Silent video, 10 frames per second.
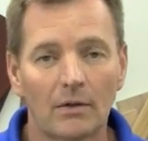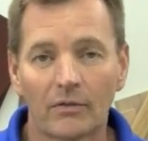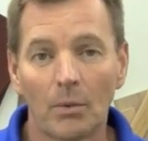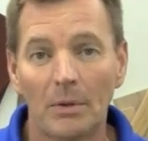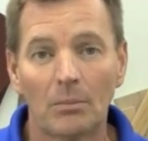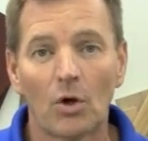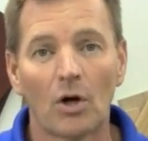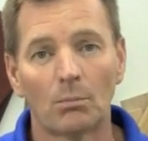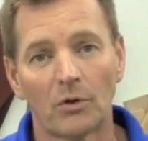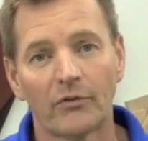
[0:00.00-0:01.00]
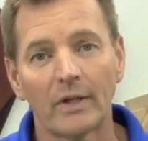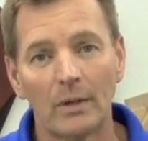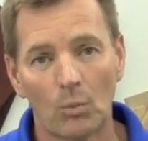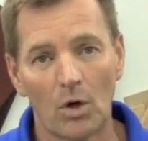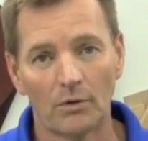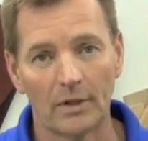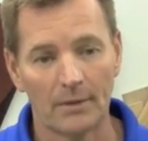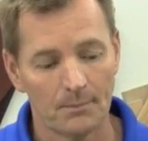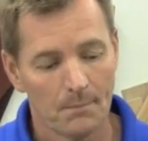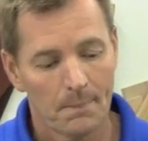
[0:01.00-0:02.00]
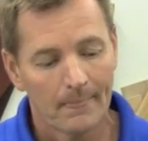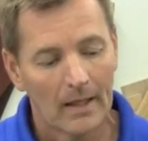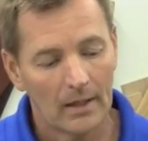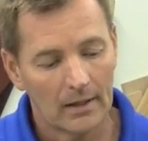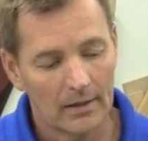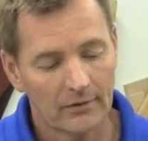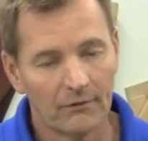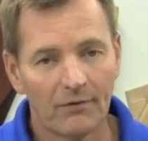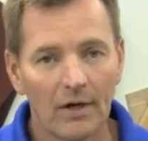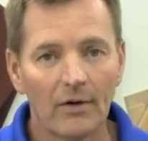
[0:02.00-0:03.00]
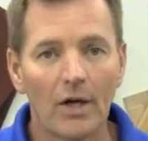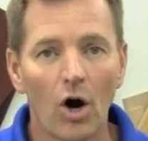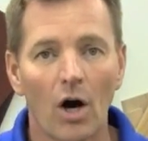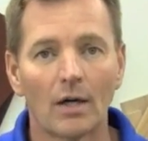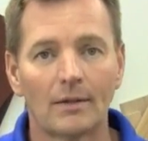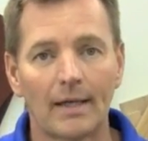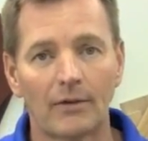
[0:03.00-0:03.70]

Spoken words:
Some people call it Brazilian walnut. It's a very hard,